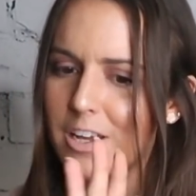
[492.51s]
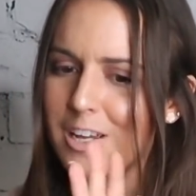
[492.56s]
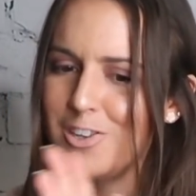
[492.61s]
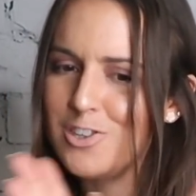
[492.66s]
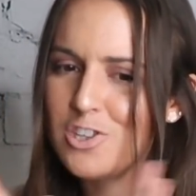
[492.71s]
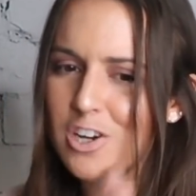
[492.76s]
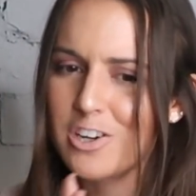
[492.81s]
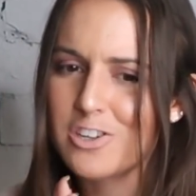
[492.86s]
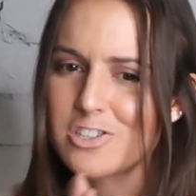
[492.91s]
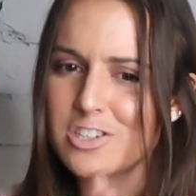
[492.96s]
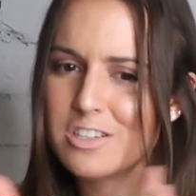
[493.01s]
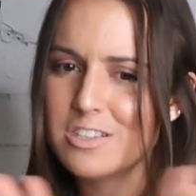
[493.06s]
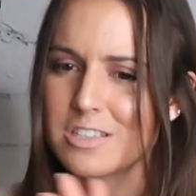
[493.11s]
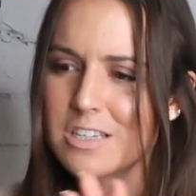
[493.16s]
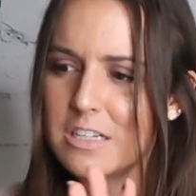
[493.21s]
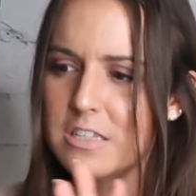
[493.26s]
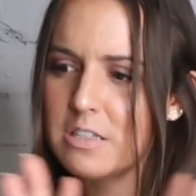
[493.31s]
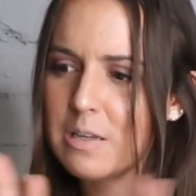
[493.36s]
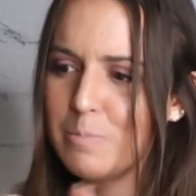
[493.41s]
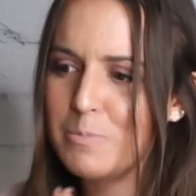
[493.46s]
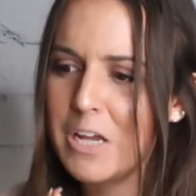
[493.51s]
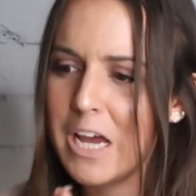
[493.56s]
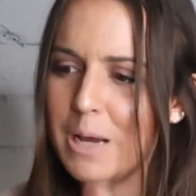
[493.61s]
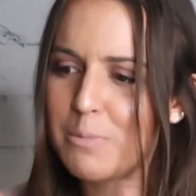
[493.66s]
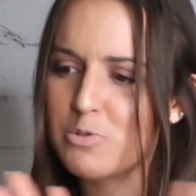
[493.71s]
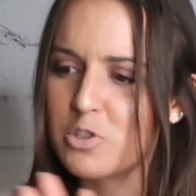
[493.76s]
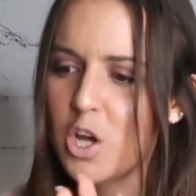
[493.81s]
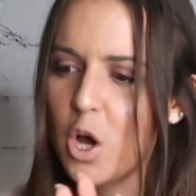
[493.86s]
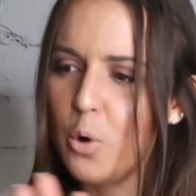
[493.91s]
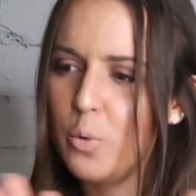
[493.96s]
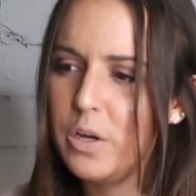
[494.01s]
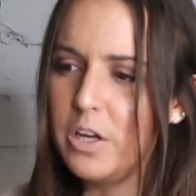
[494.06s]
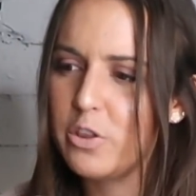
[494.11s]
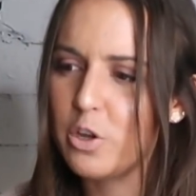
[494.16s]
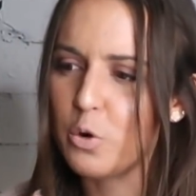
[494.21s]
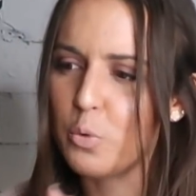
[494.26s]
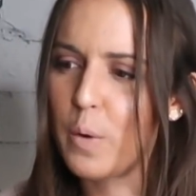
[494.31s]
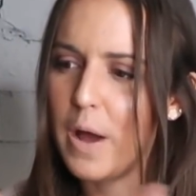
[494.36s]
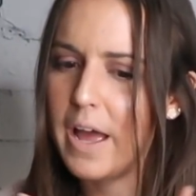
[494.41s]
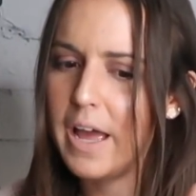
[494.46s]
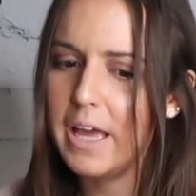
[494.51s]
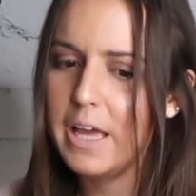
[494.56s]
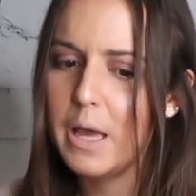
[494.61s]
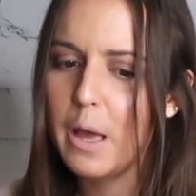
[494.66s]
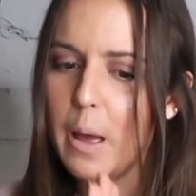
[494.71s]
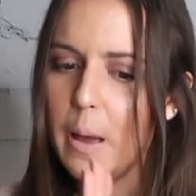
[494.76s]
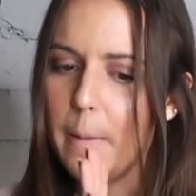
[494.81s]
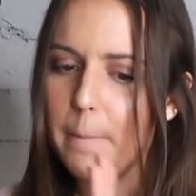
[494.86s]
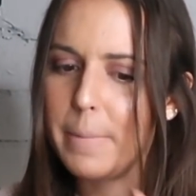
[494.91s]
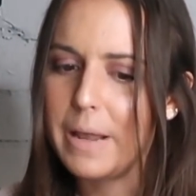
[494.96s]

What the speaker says: Conjunctions can sometimes go either way,